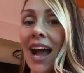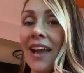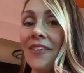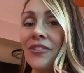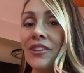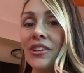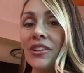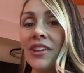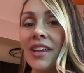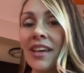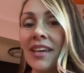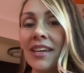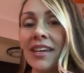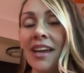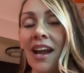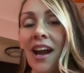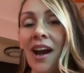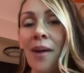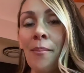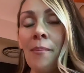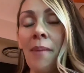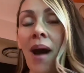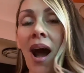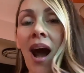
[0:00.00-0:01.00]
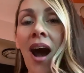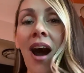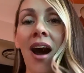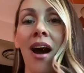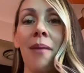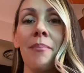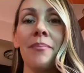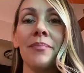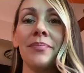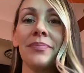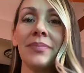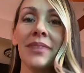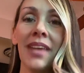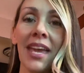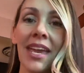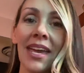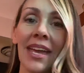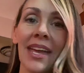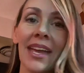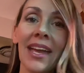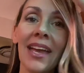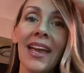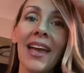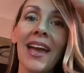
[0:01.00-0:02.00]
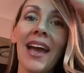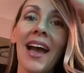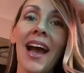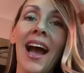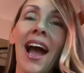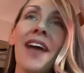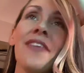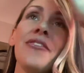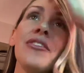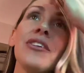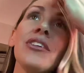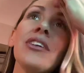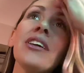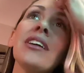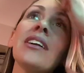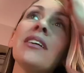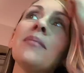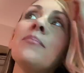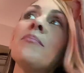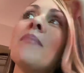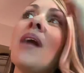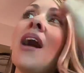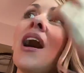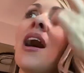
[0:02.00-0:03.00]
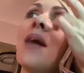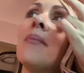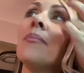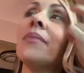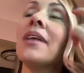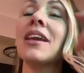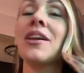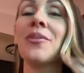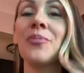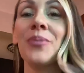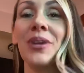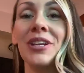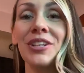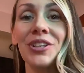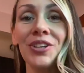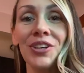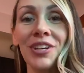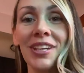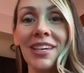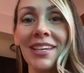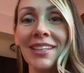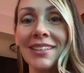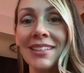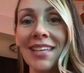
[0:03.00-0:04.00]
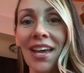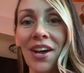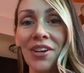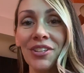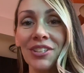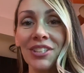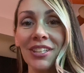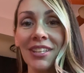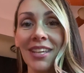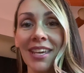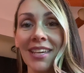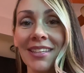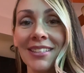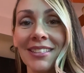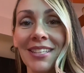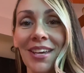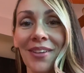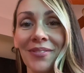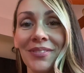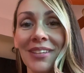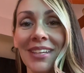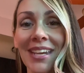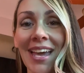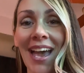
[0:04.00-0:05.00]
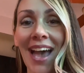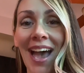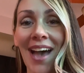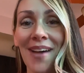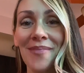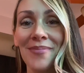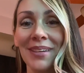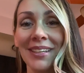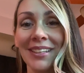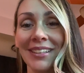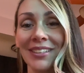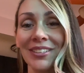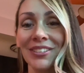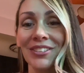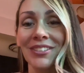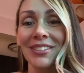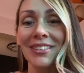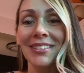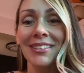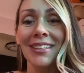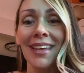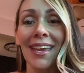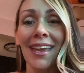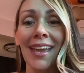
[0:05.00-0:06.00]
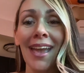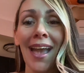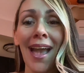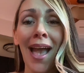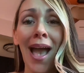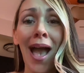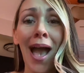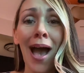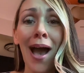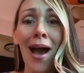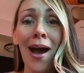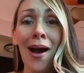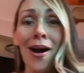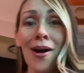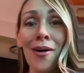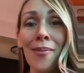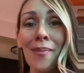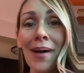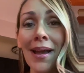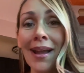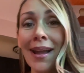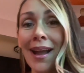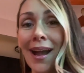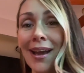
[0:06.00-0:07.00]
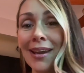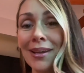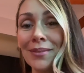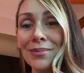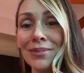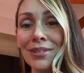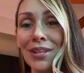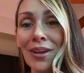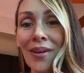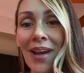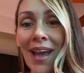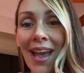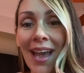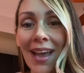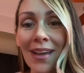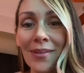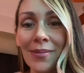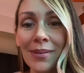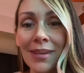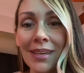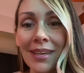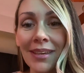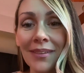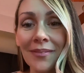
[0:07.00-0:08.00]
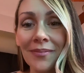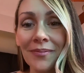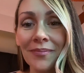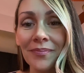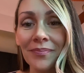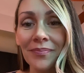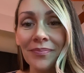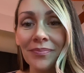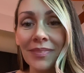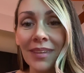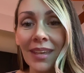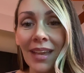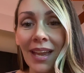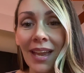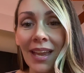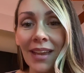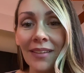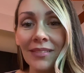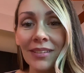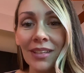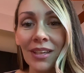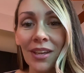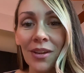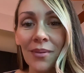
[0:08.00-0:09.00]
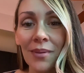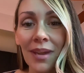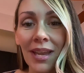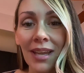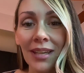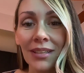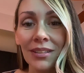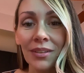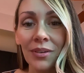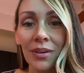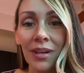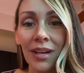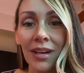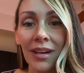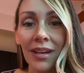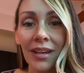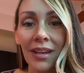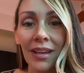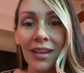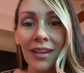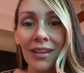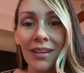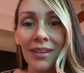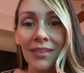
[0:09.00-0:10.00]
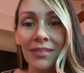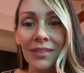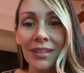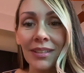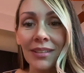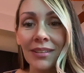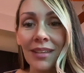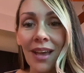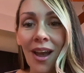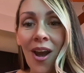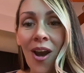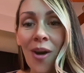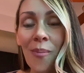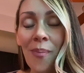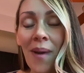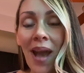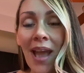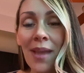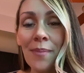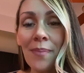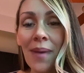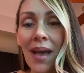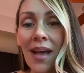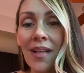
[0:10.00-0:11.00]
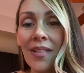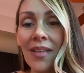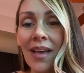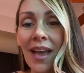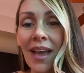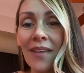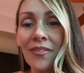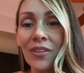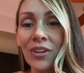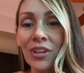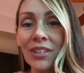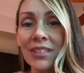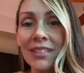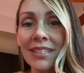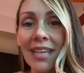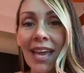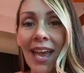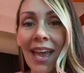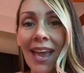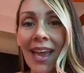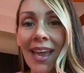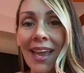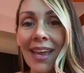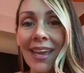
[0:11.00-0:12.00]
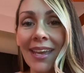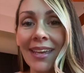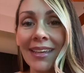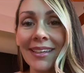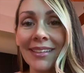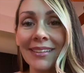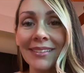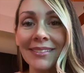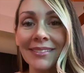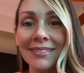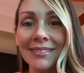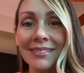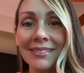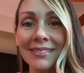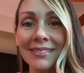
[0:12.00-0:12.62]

I feel like a mom. I feel like a mom. Like, when your kid tells you, like, something happened and you're just like, oh my God, I'm so happy. I have to go back to work. Oh, bye, Bella. Have a good day.